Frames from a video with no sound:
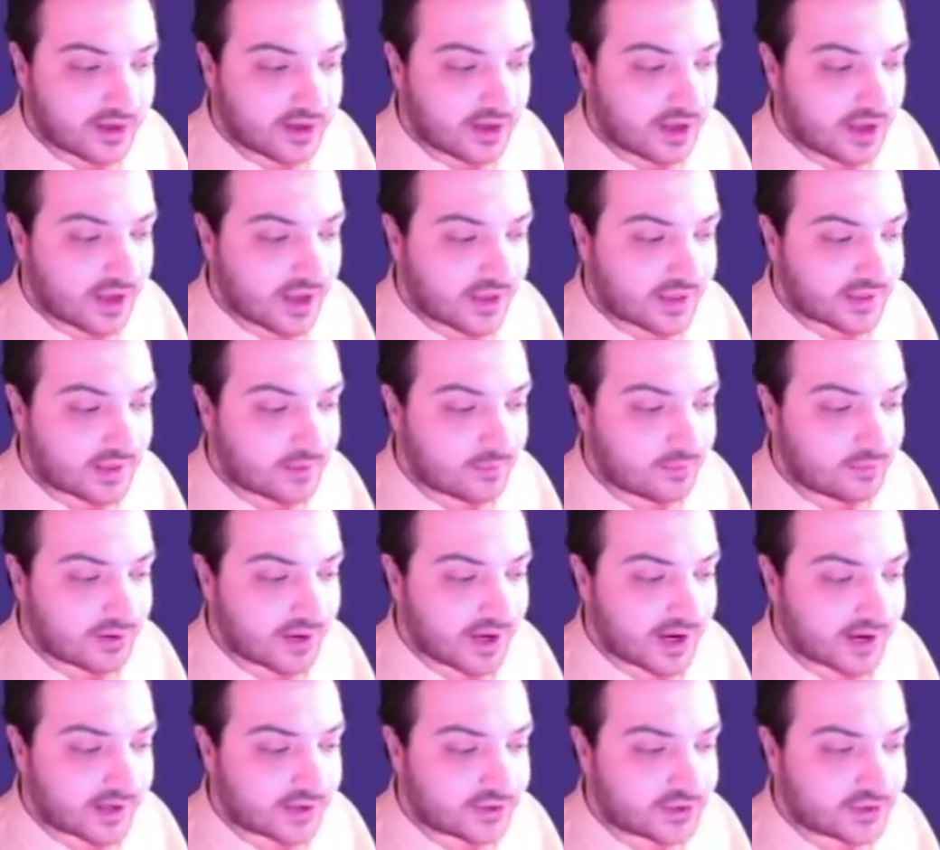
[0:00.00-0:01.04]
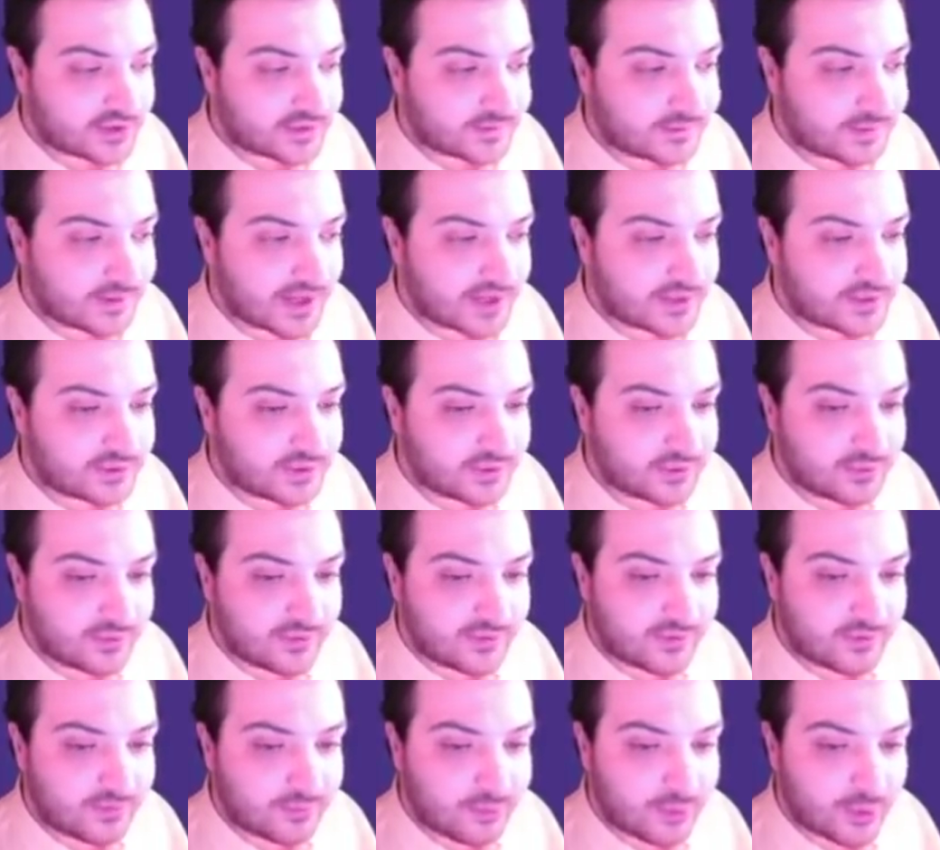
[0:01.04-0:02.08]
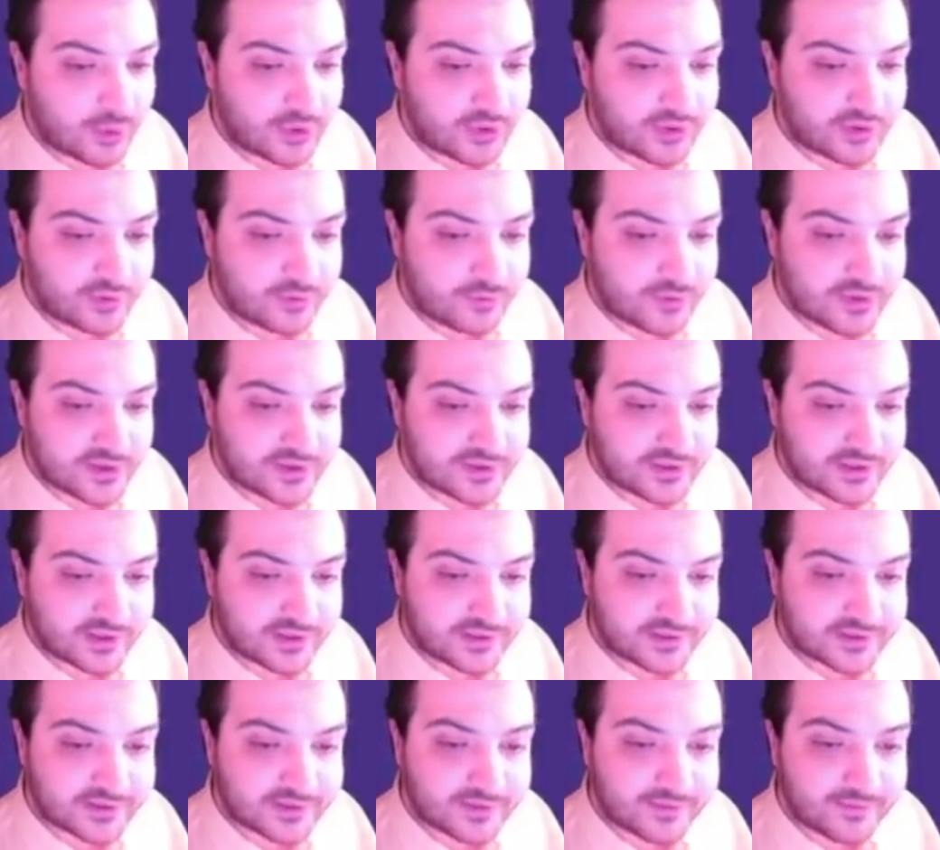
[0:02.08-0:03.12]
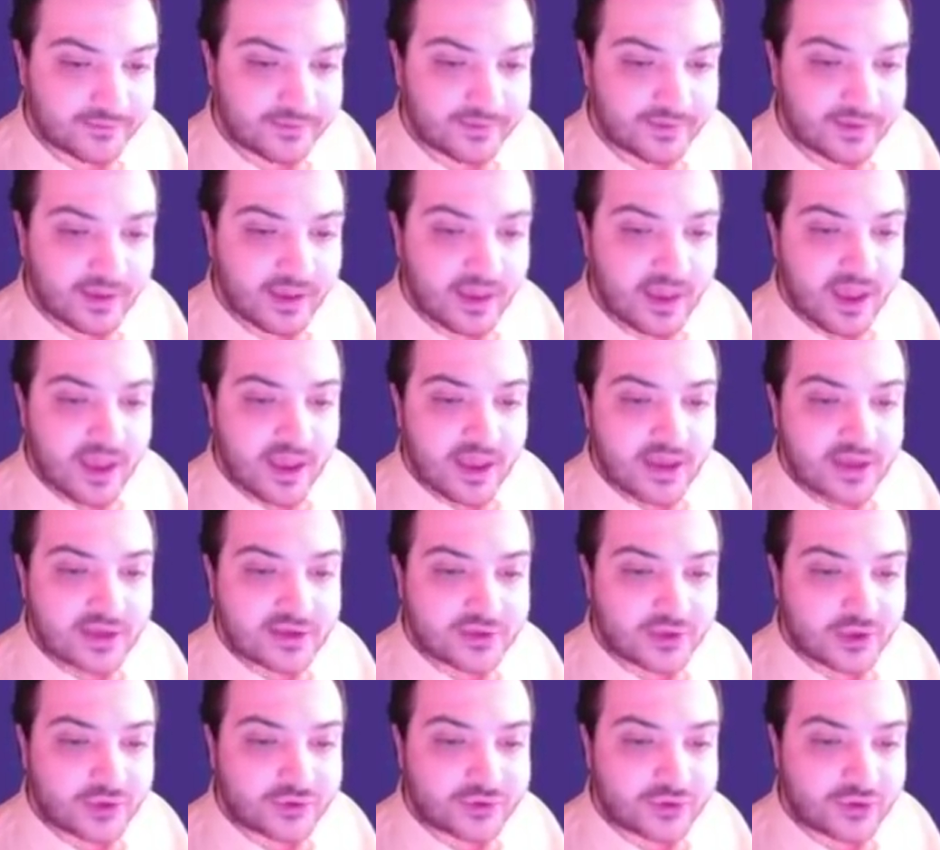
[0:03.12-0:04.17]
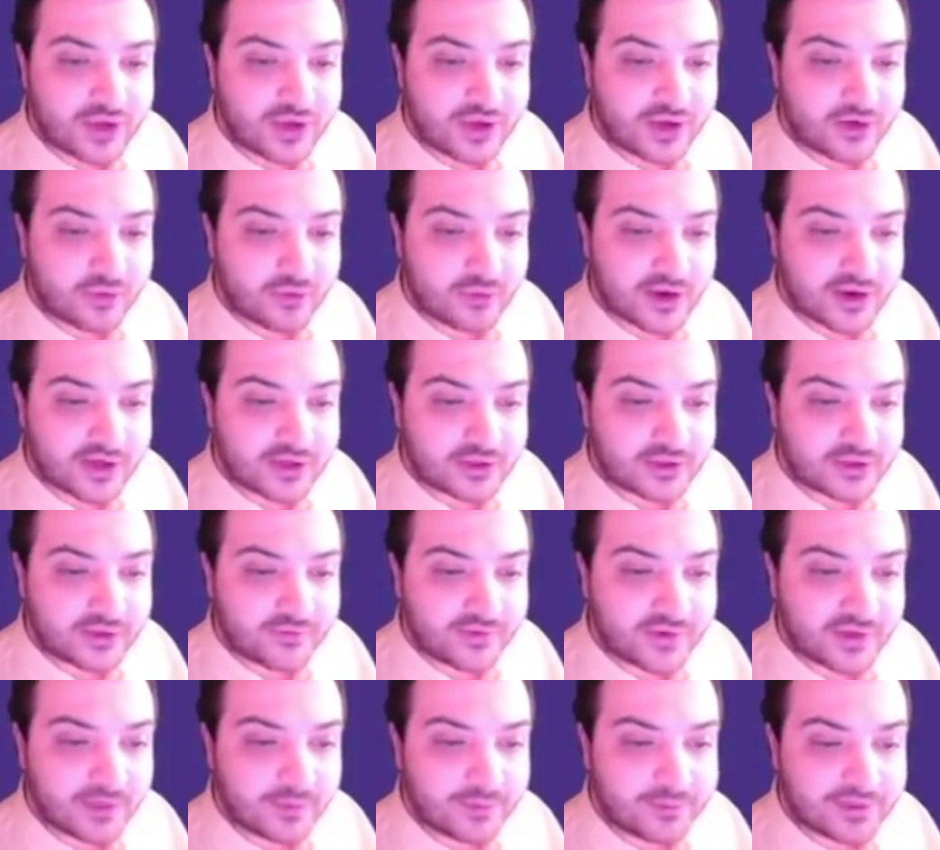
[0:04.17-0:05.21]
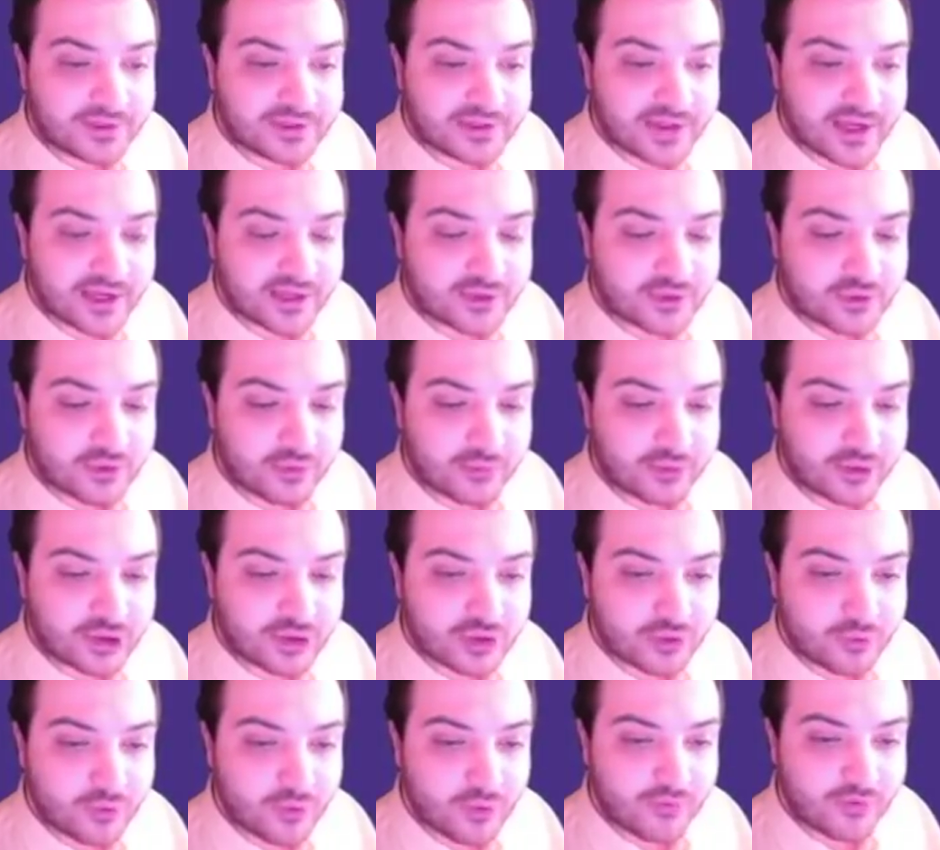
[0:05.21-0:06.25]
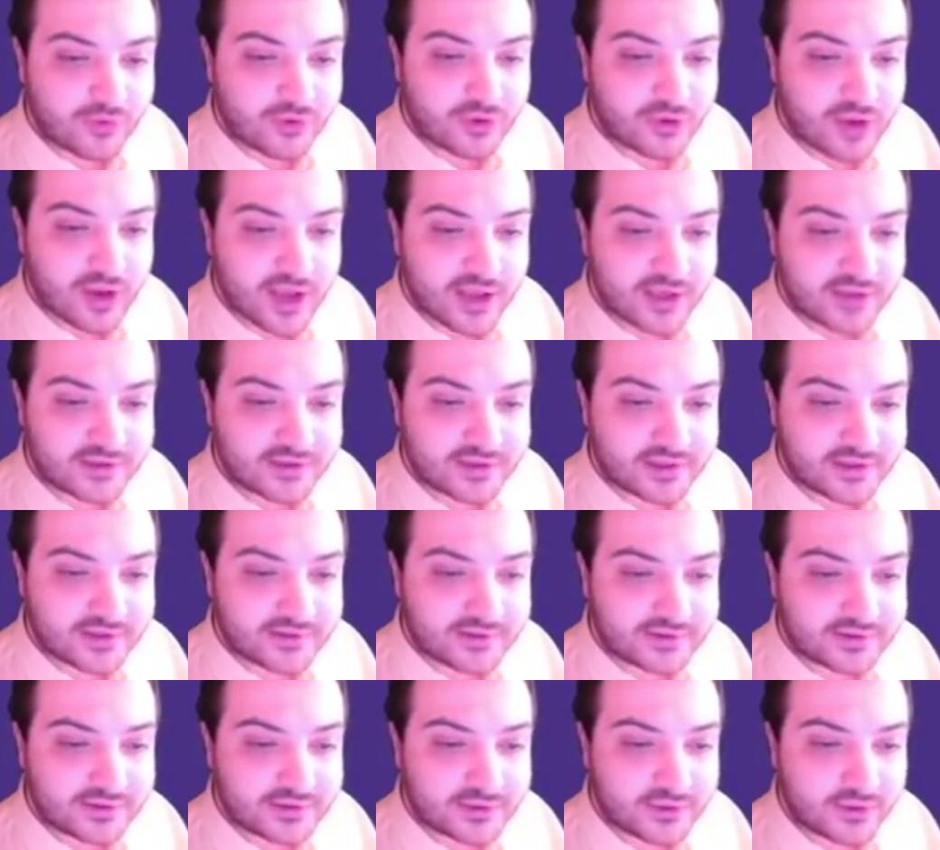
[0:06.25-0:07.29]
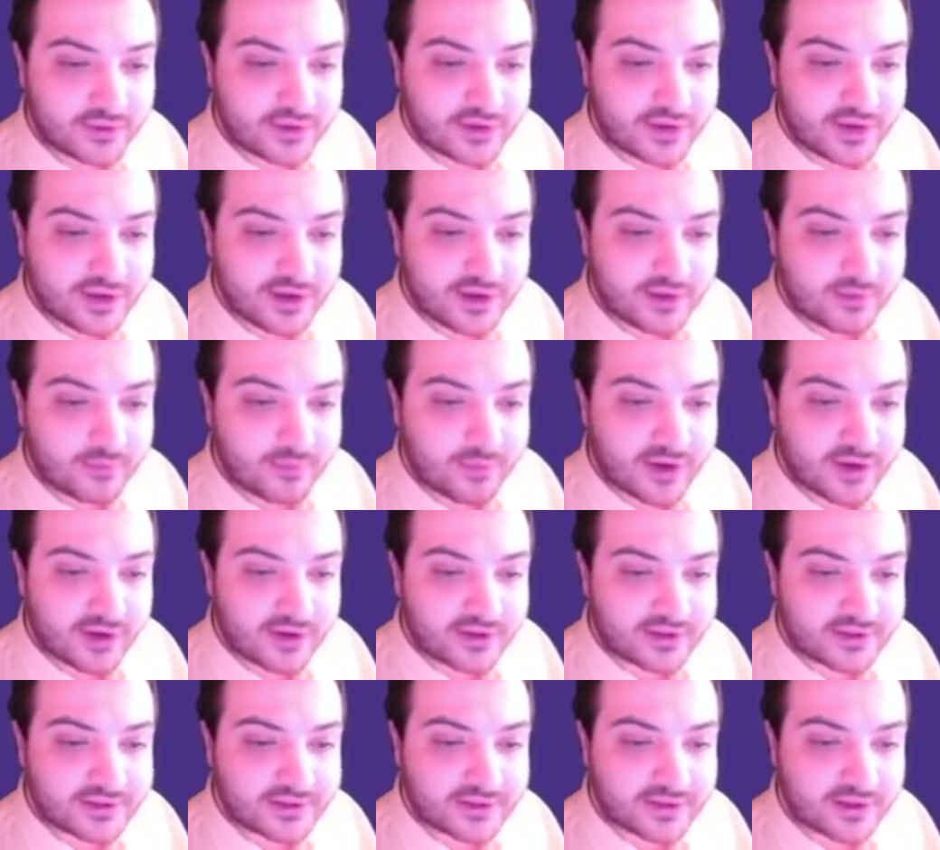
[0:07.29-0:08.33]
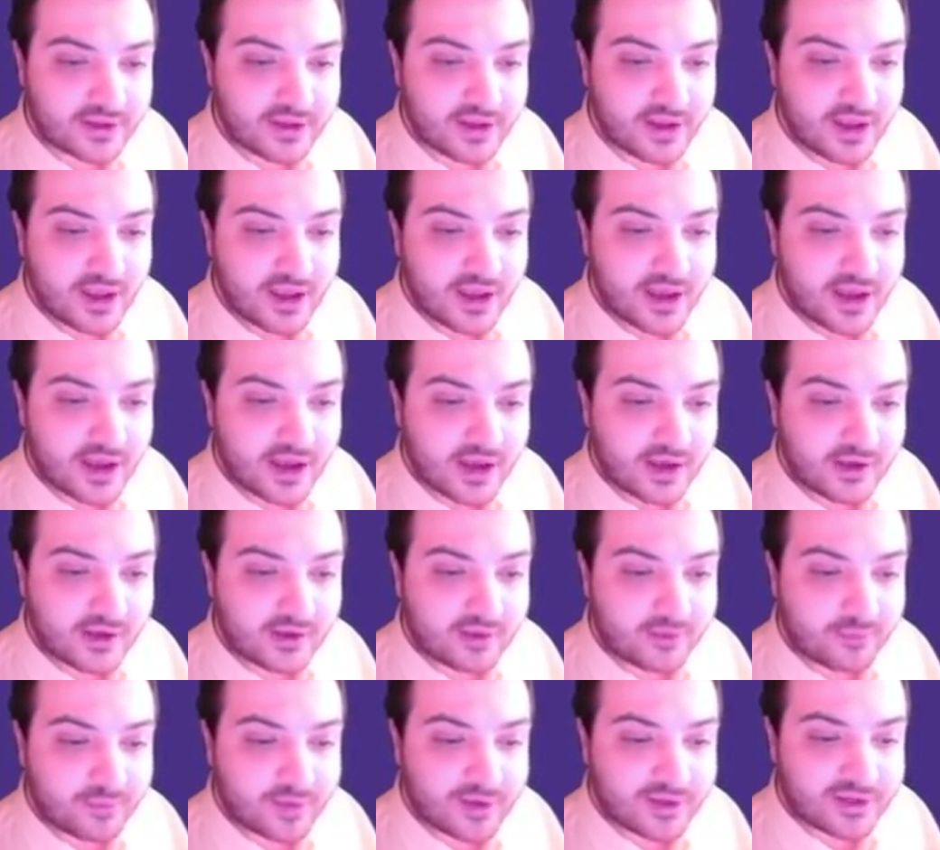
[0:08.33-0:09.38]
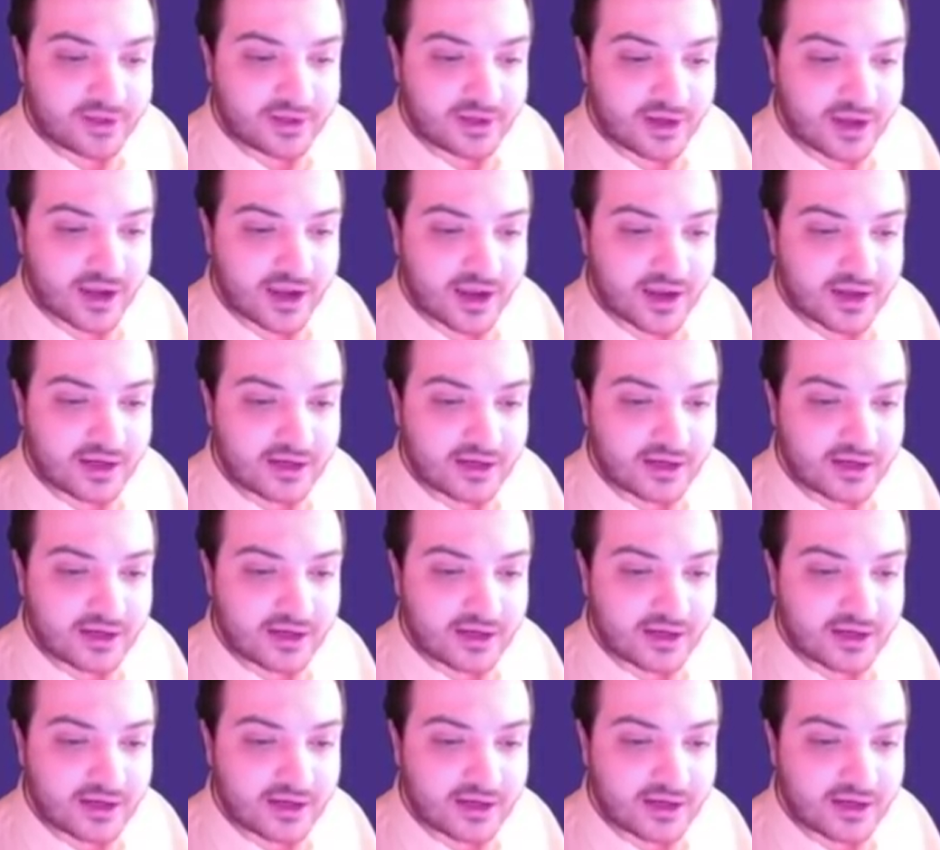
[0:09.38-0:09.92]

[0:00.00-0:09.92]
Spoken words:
and then black just plays with the move of pawn to the b6. He's also getting ready to develop his light square bishop over to a6 so that he could pin us. He can pin the knight,